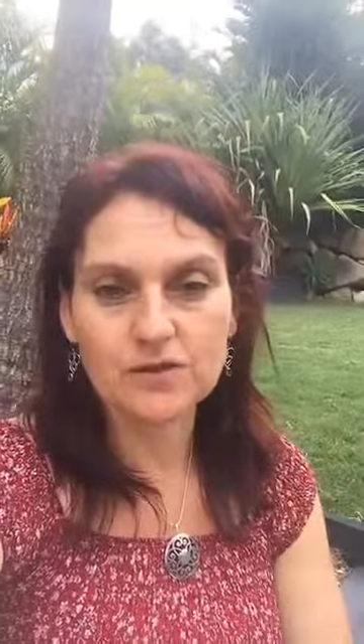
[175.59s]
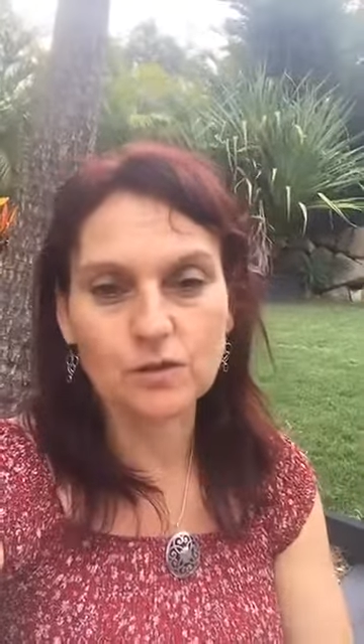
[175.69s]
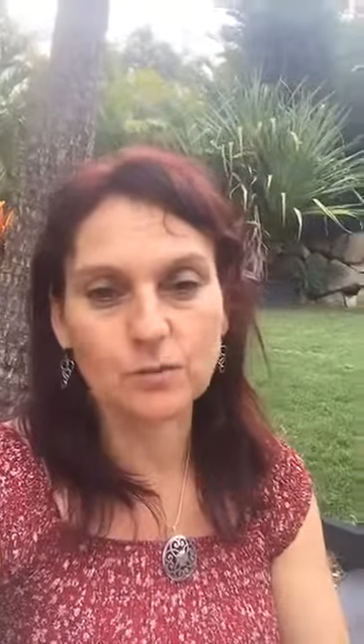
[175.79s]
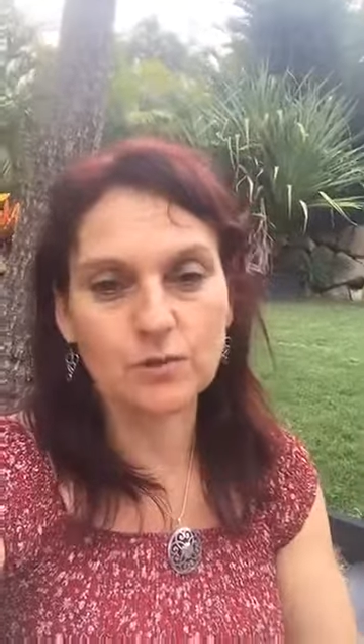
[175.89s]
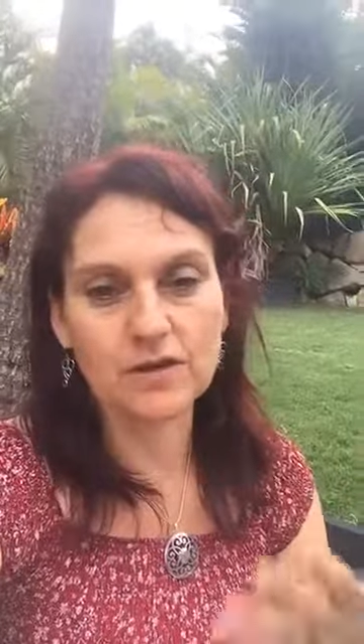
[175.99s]

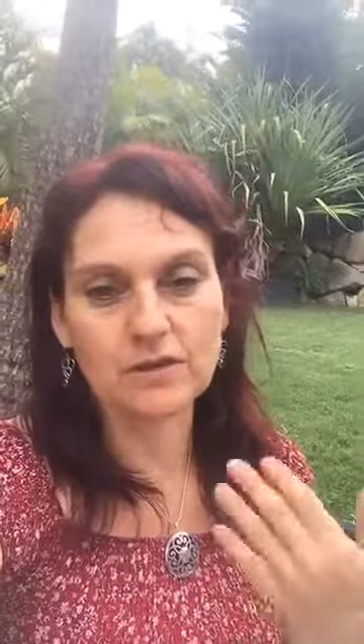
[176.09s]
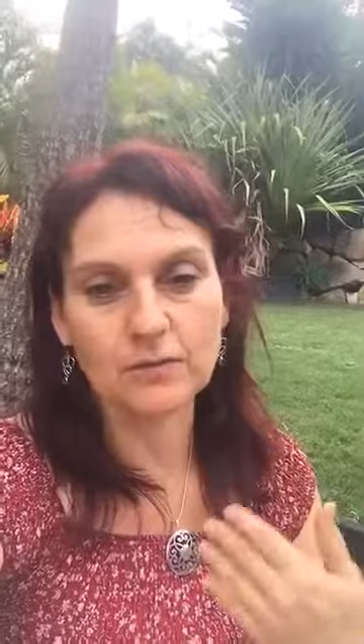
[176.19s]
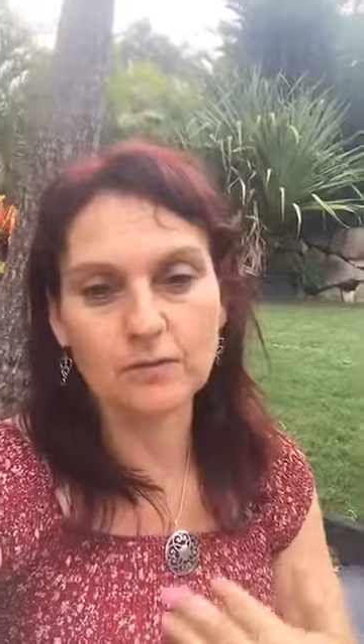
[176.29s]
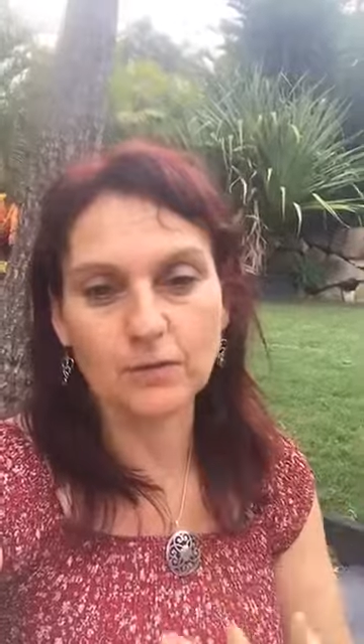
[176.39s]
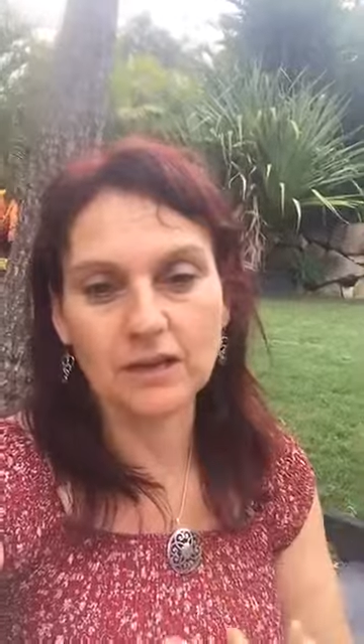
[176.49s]
So breathing
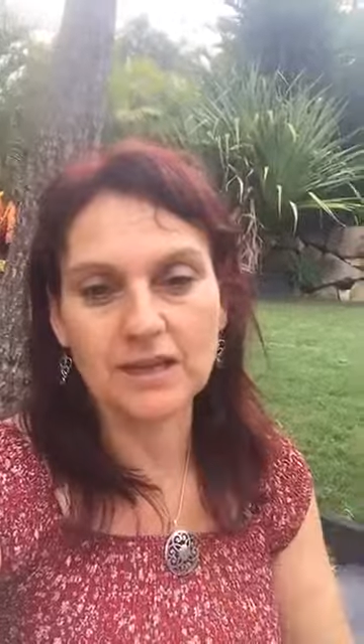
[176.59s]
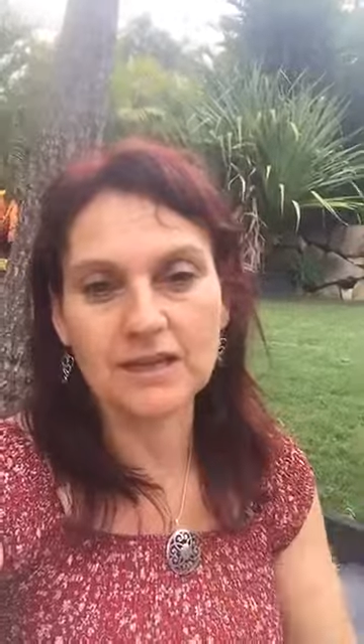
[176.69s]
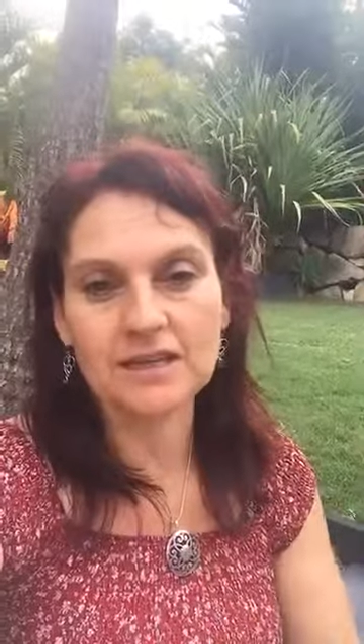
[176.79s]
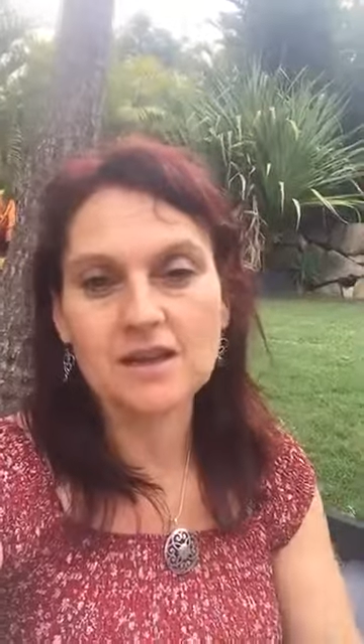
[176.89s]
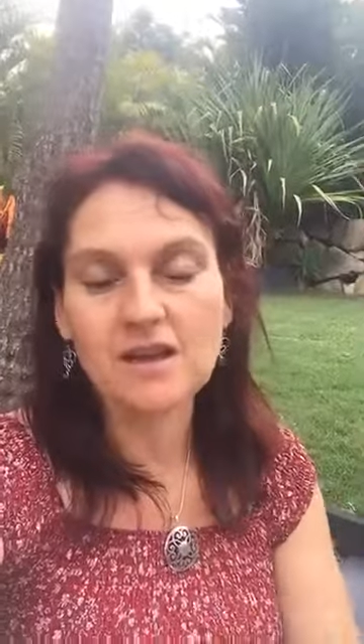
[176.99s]
fully
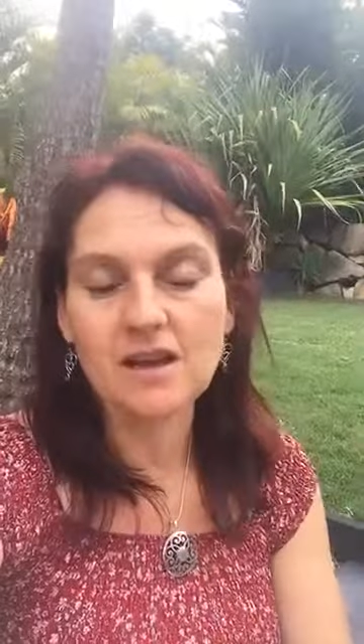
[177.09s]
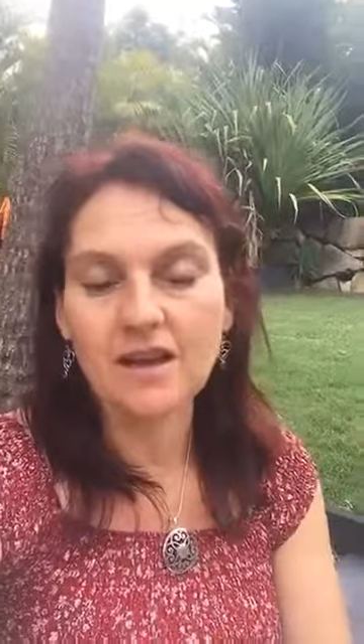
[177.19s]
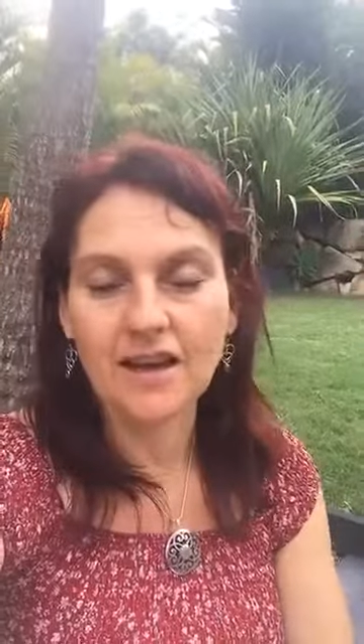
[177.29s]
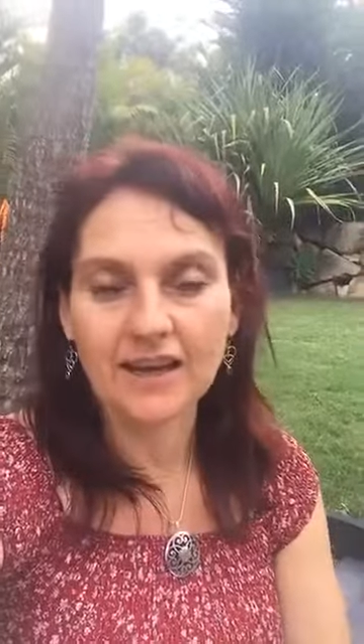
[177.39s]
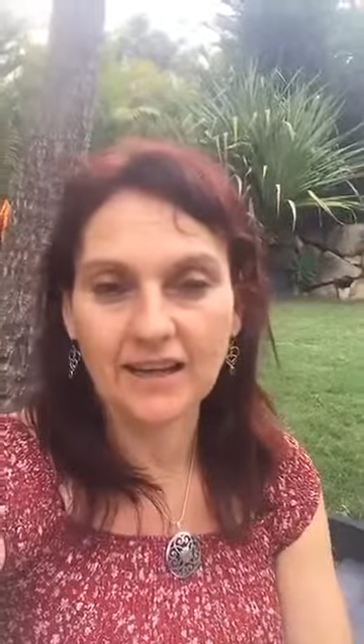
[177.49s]
in
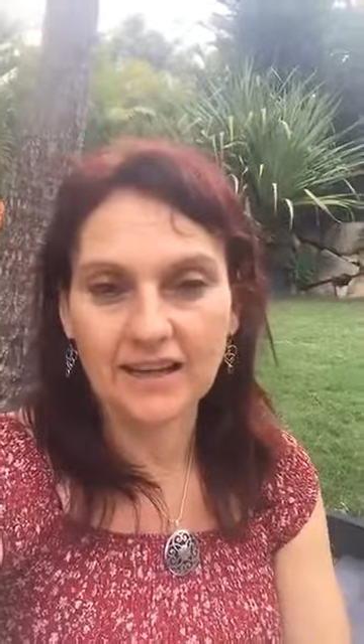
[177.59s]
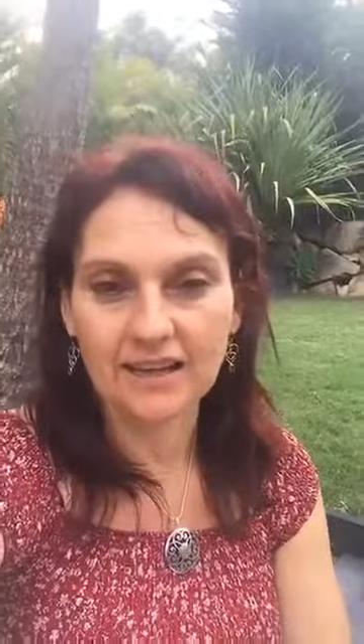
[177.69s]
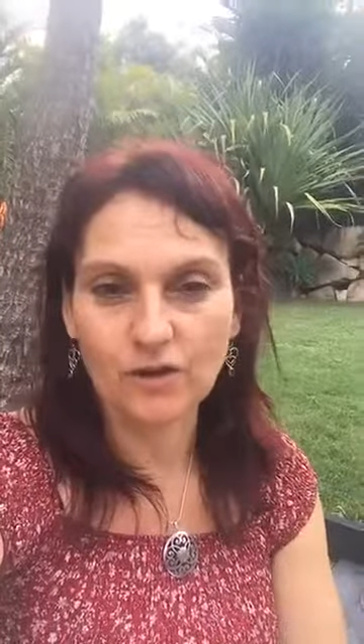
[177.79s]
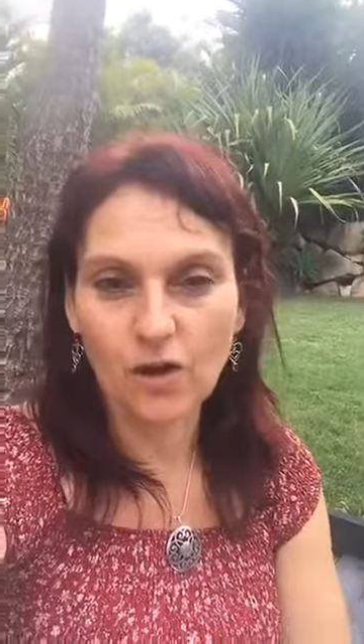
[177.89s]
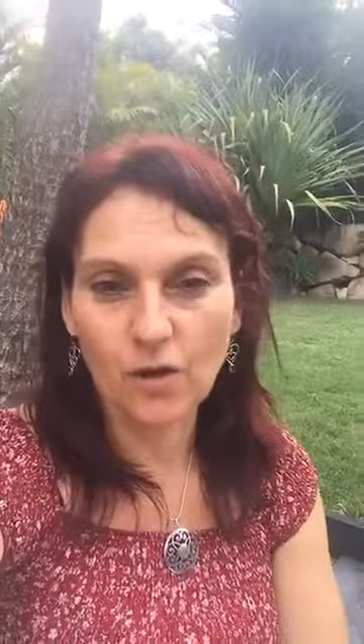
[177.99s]
and let it
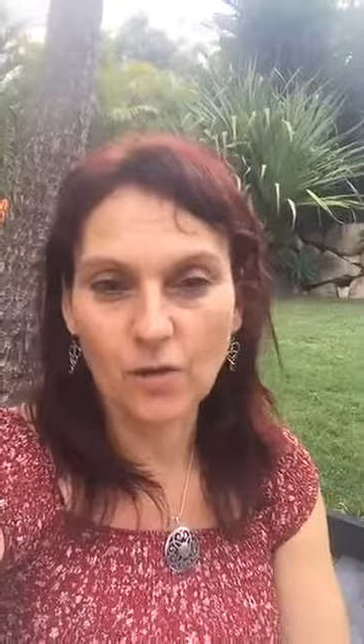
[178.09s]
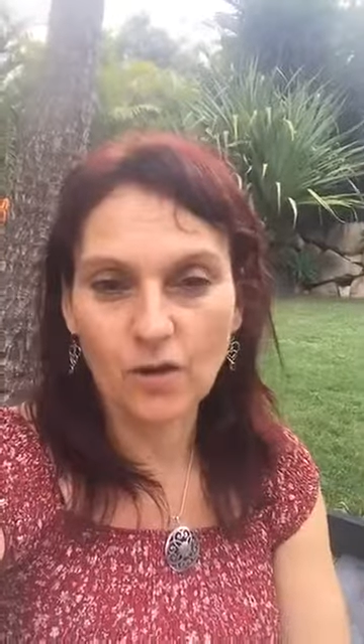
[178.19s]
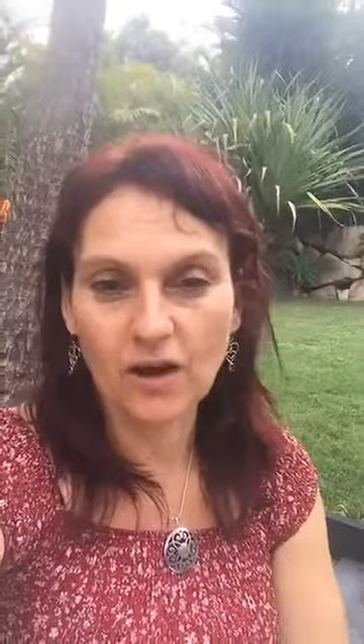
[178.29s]
go,